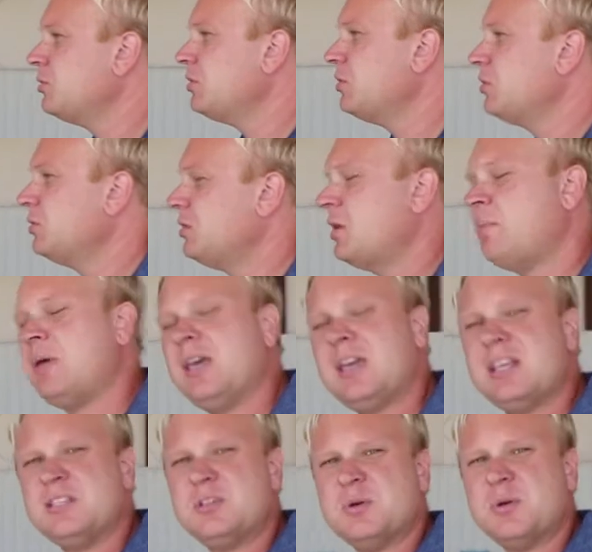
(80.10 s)
do is they
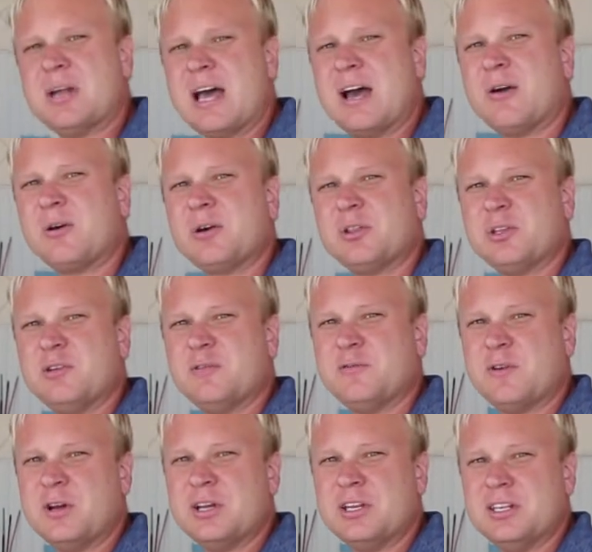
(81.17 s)
pay into an hourly
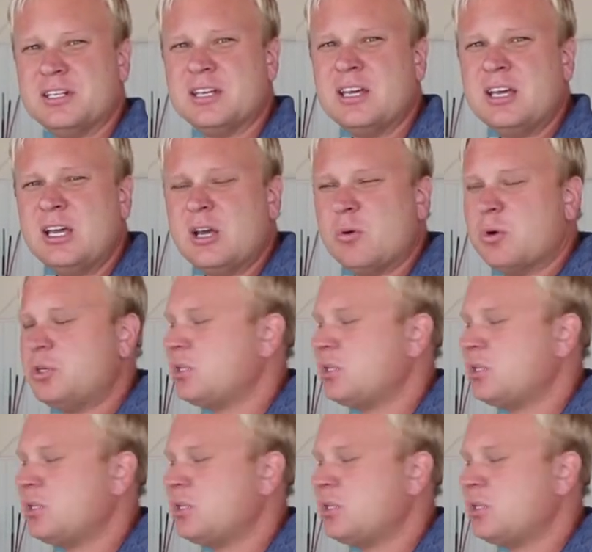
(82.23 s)
fund, which